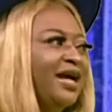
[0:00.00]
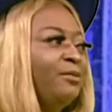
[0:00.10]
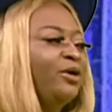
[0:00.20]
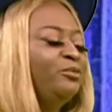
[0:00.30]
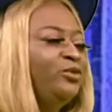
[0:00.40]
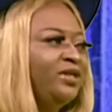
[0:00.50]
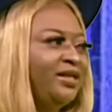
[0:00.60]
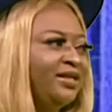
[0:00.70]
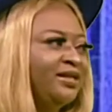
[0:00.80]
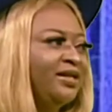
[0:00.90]
about
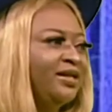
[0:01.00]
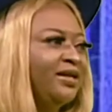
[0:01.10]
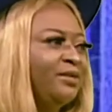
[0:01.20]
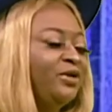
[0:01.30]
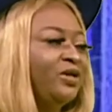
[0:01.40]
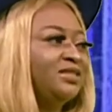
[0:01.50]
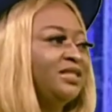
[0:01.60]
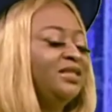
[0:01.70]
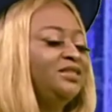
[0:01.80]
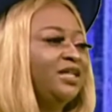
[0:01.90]
bullying, because
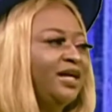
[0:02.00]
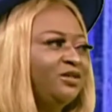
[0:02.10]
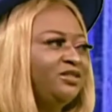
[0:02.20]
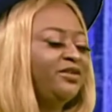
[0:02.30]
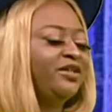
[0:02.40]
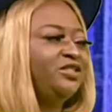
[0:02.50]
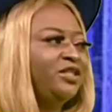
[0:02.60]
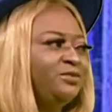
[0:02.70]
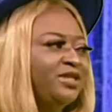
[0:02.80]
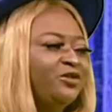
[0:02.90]
a child, Tiara
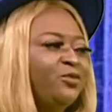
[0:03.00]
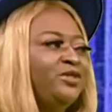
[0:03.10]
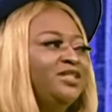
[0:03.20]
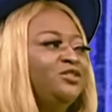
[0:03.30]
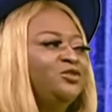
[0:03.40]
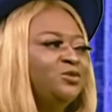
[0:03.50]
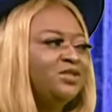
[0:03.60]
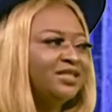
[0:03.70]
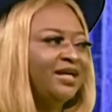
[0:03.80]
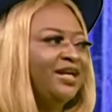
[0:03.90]
James, had committed
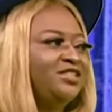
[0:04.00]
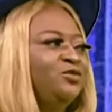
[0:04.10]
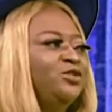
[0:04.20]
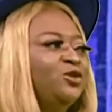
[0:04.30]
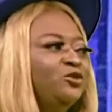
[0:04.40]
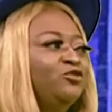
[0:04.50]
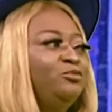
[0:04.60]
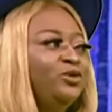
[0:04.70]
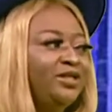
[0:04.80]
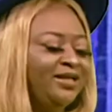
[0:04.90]
suicide as a result
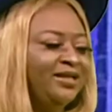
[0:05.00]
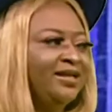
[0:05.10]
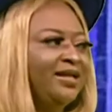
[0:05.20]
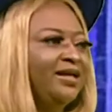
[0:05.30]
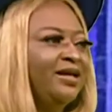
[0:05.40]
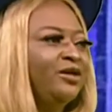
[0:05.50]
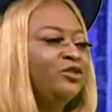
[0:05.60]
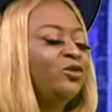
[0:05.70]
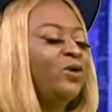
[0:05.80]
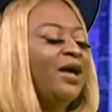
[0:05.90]
of bullying.
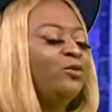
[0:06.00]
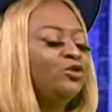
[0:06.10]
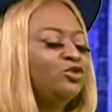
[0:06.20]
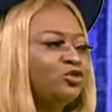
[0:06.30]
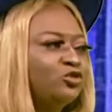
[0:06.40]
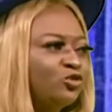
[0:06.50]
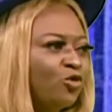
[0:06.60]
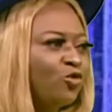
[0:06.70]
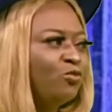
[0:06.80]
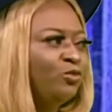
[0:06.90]
So I was
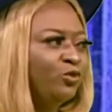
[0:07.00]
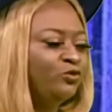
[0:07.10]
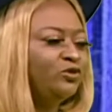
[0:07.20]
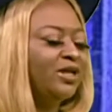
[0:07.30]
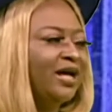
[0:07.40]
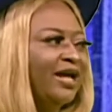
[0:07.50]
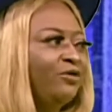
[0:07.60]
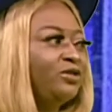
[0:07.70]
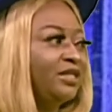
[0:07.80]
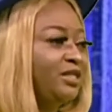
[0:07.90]
so moved. I
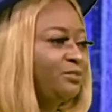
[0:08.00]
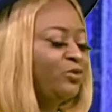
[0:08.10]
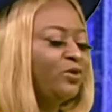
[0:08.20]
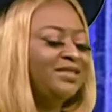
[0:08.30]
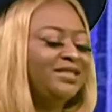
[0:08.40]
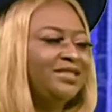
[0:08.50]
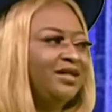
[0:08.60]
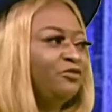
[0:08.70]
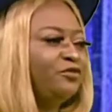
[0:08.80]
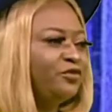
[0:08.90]
wrote an e-book, I sent it
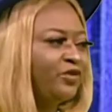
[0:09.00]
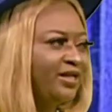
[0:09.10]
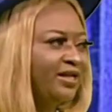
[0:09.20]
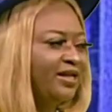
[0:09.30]
out free.